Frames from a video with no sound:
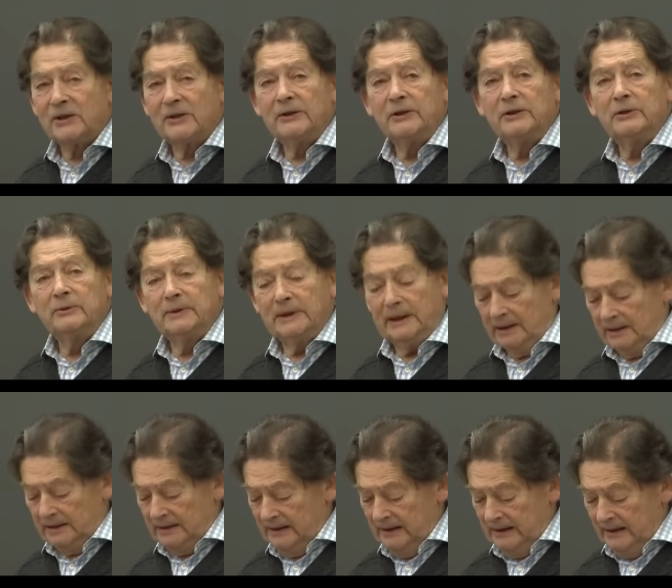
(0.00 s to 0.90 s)
to the
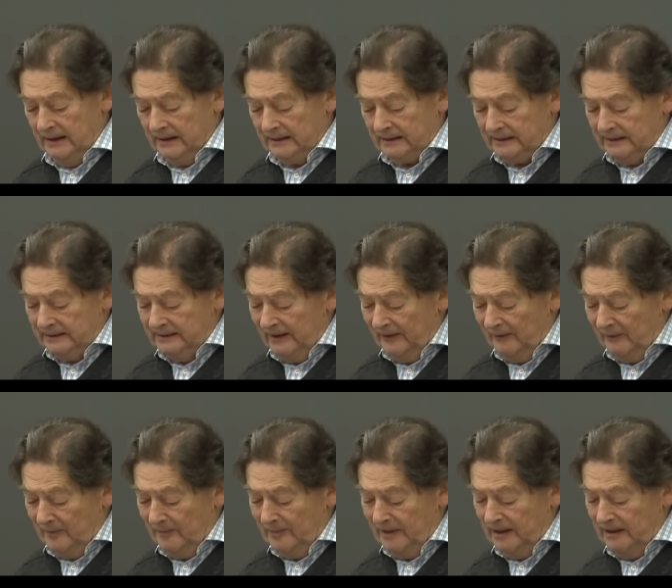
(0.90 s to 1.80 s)
union can
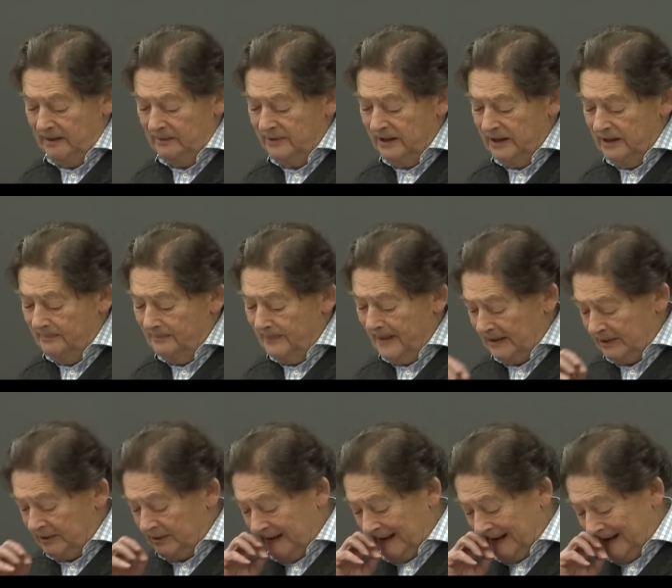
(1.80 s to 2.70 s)
never be
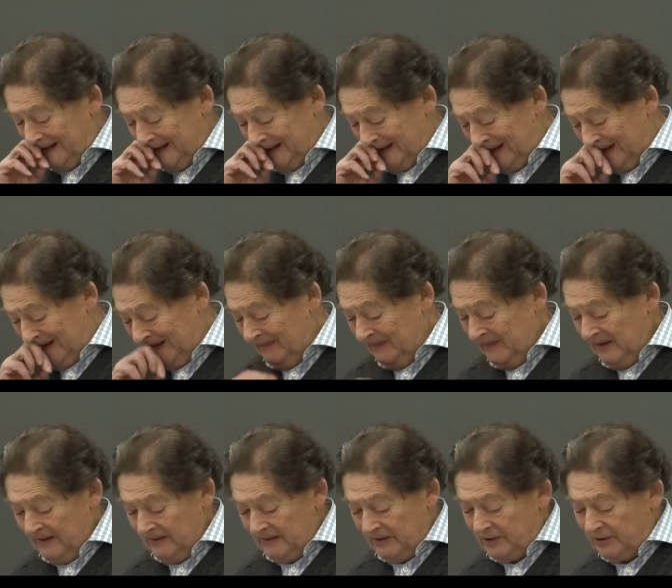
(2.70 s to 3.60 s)
repatriated.
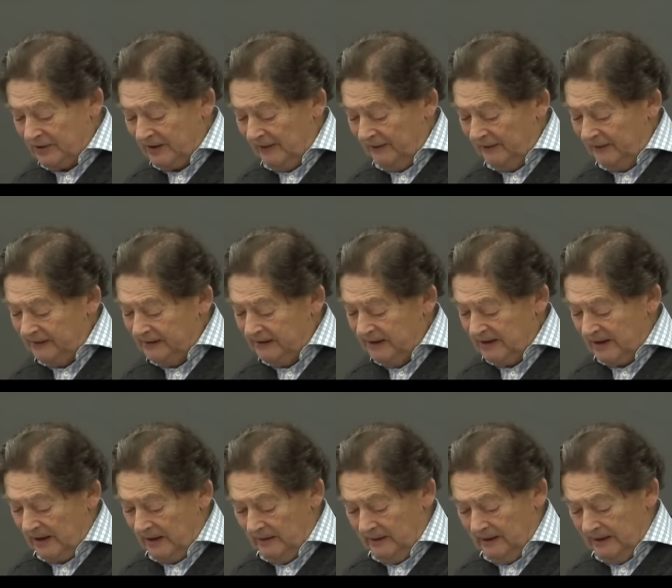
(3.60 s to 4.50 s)
The traffic is
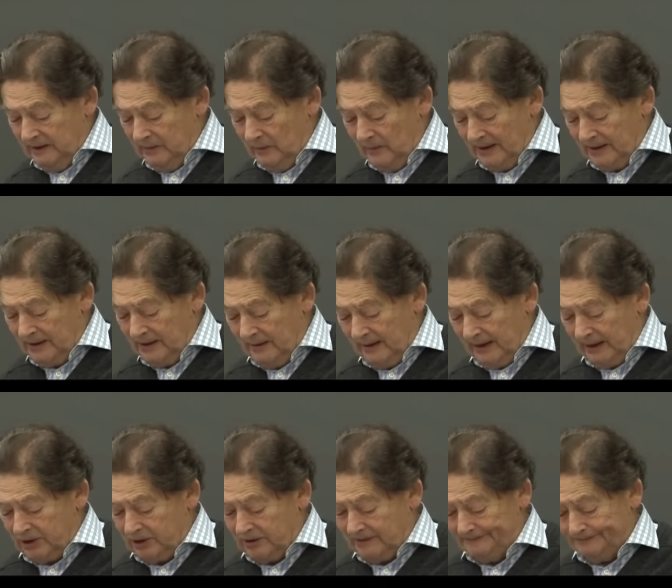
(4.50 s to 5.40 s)
only in one
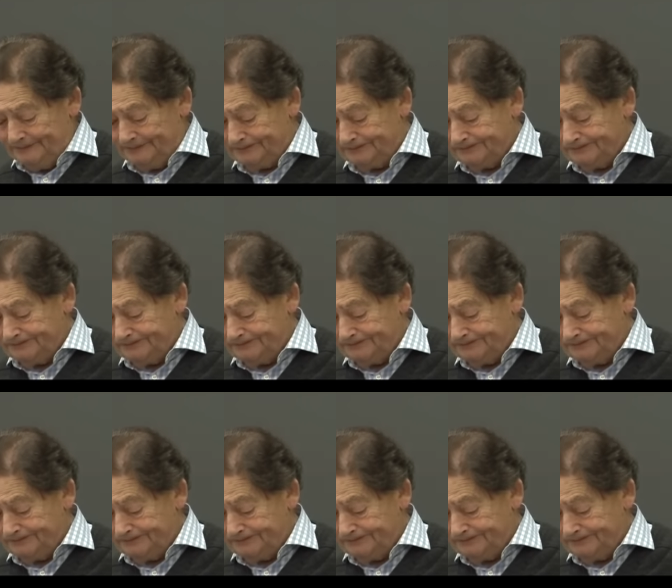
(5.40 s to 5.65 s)
direction.